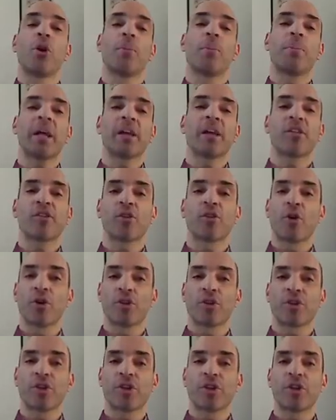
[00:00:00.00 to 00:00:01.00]
European
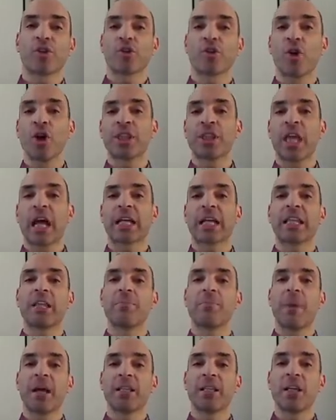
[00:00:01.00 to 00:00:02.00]
sources
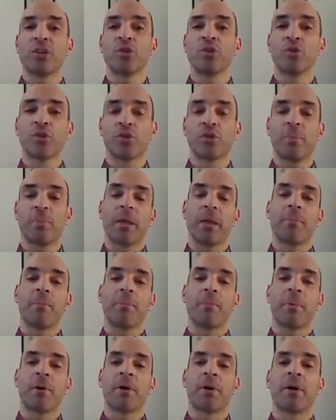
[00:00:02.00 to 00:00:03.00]
contacted by the
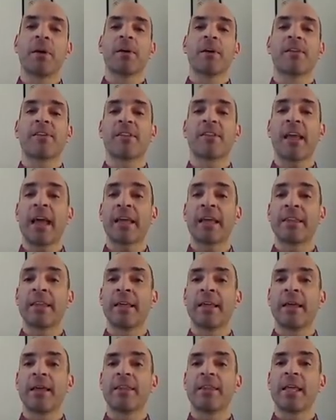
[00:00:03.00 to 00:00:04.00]
newspaper
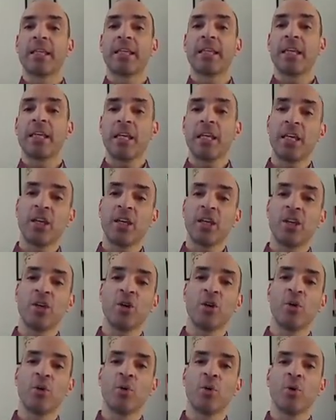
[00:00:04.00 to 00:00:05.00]
said that the
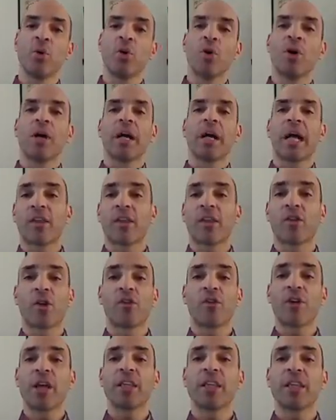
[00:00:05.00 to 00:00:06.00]
EU
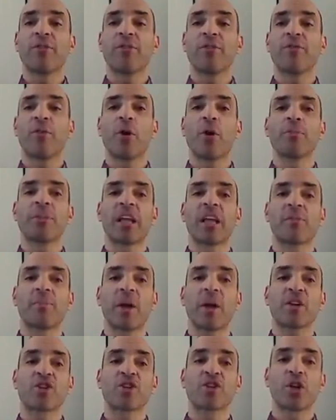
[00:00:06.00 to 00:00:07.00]
has already formed a
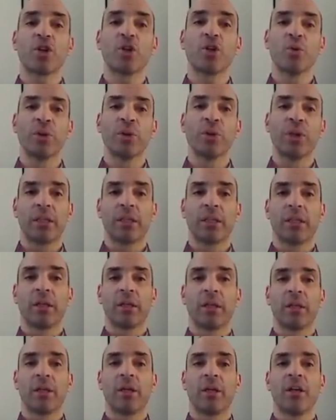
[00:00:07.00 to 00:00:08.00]
special unit
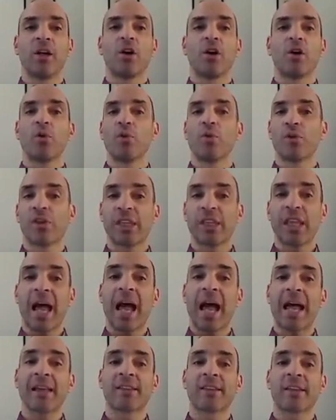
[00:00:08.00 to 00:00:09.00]
whose
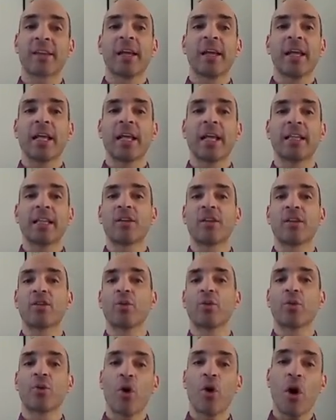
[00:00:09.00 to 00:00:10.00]
task it
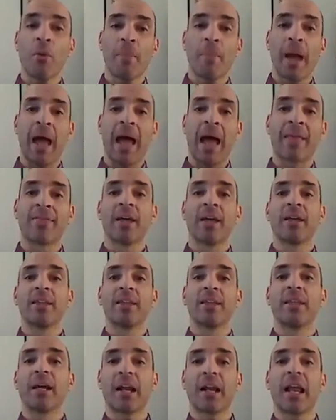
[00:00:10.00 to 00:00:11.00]
is to combat
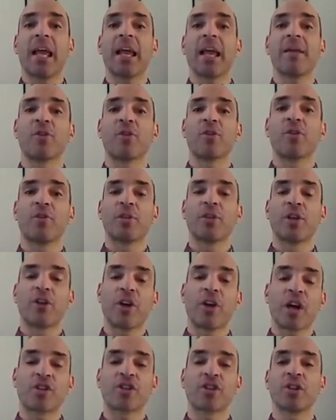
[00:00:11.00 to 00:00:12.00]
the claims of the
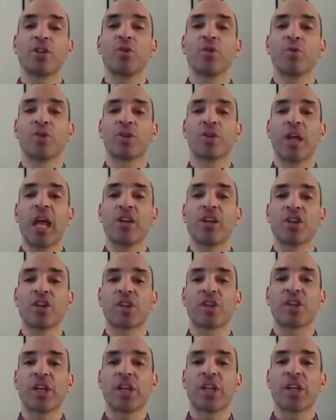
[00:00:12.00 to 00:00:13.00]
Russian news
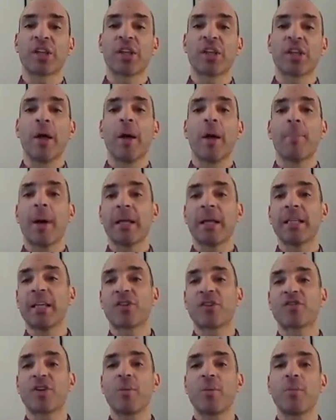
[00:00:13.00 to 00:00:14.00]
agencies by
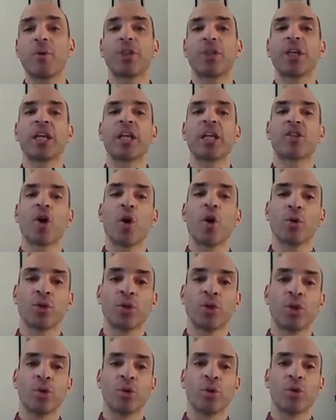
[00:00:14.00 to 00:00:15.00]
distributing its
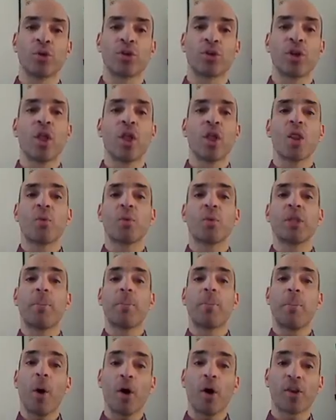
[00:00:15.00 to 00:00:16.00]
own news
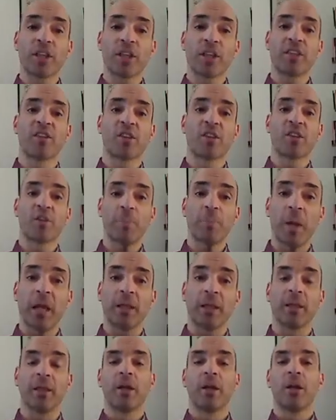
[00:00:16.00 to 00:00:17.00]
with a positive
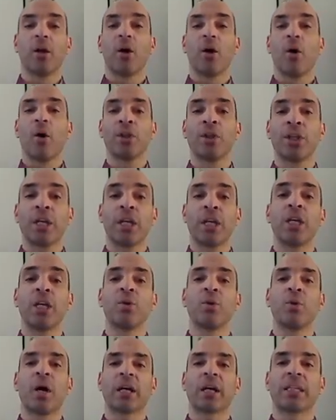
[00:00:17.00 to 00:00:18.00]
spin on the
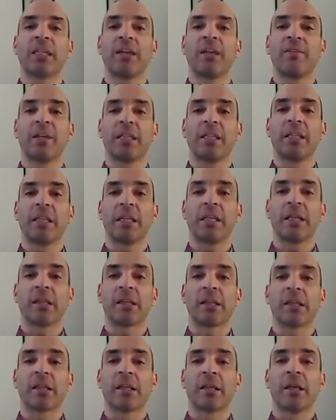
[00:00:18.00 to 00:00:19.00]
EU
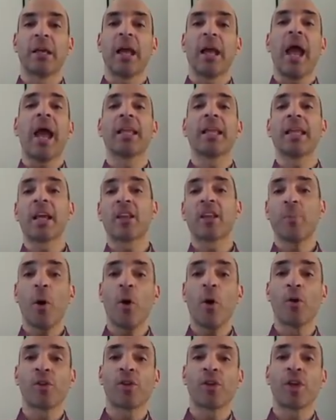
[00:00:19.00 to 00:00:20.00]
activities and
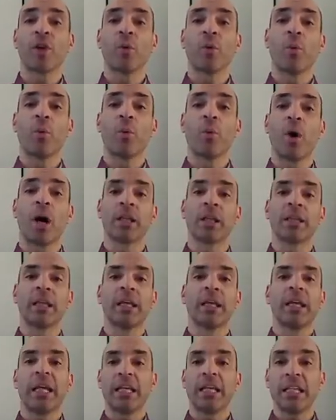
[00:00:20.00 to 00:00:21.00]
exposing what,
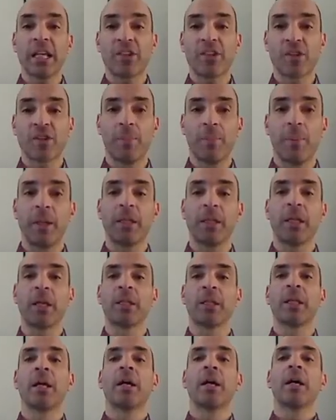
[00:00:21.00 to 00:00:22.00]
in its
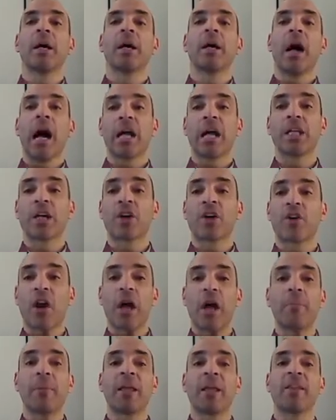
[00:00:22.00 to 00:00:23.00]
opinion, are the
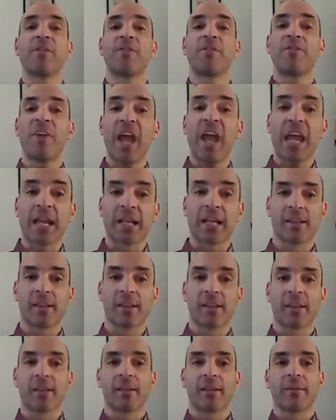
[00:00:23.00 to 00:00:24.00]
Kremlin's
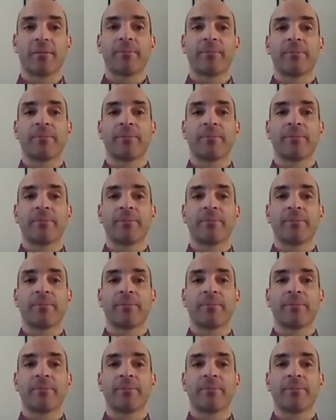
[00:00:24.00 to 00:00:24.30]
fakes.